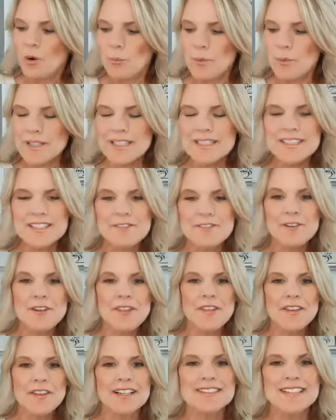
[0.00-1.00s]
We did
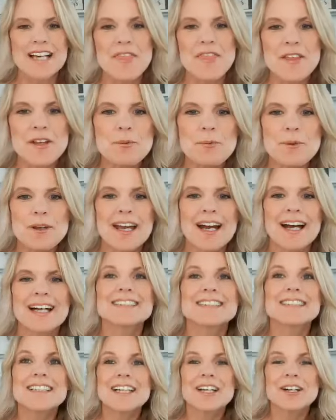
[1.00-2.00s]
different things. I think we
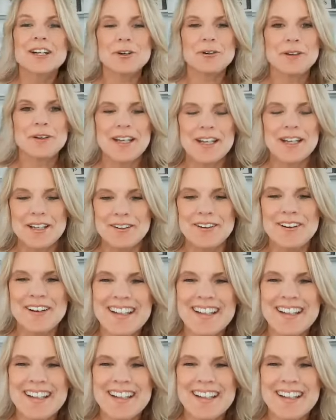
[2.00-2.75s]
had to get creative.